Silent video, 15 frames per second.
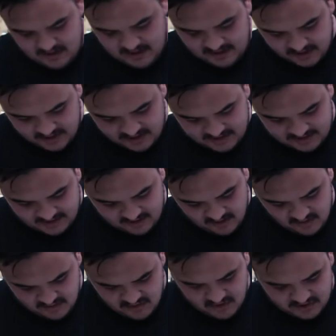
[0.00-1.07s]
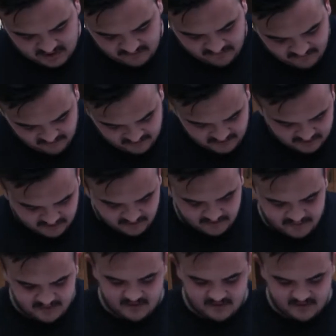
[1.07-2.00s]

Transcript: I try to take almost the full scoop,